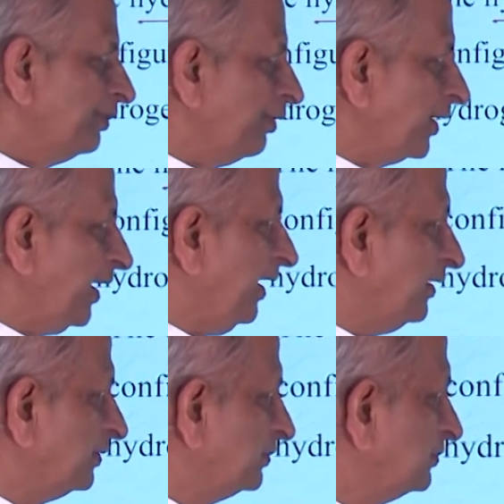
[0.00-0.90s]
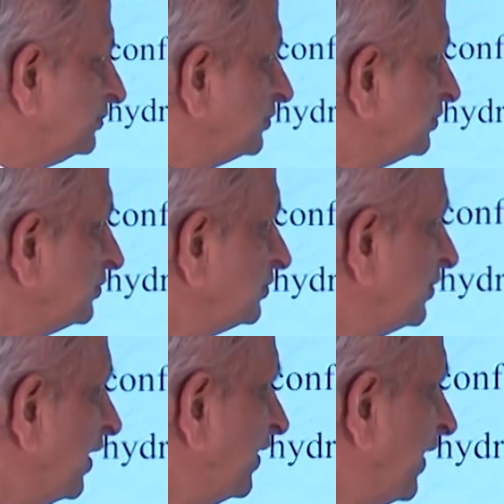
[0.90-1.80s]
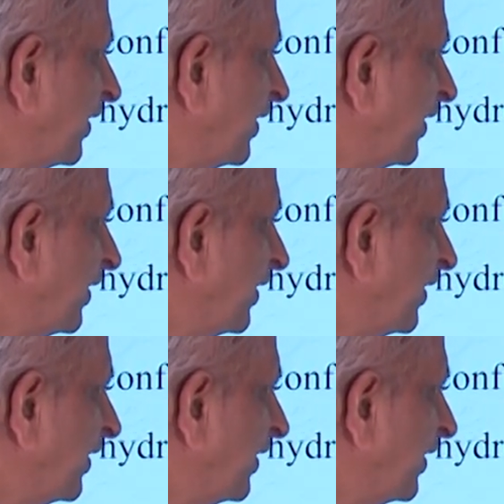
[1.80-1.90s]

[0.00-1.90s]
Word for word: Okay, that is the